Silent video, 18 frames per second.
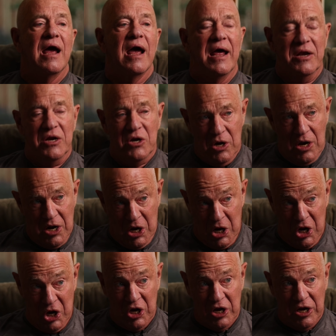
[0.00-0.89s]
And
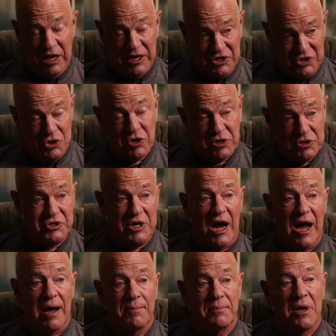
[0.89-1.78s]
it's your
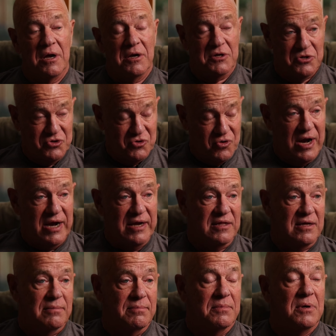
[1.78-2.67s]
job to
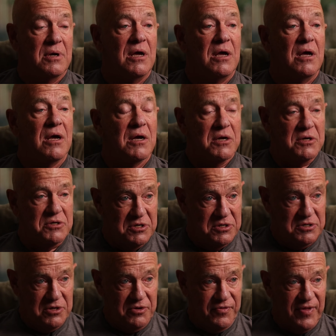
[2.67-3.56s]
train them
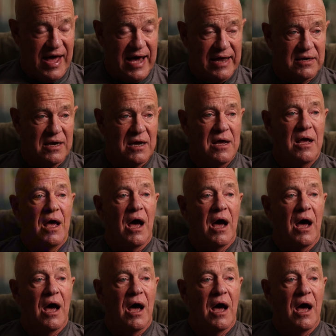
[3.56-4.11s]
to do that.